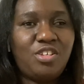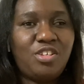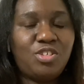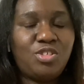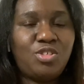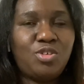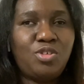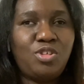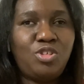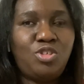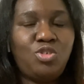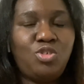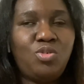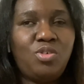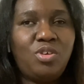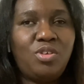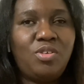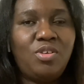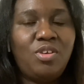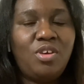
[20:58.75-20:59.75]
so that you
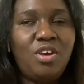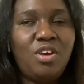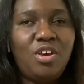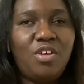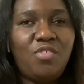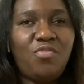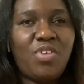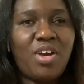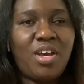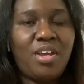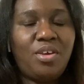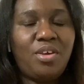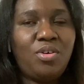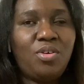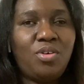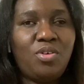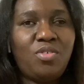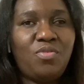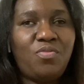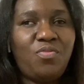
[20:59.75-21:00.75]
can find her
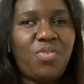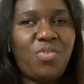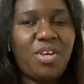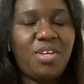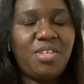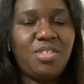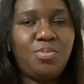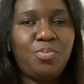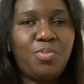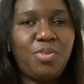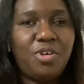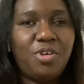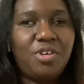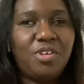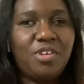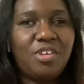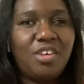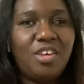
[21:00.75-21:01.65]
on Facebook.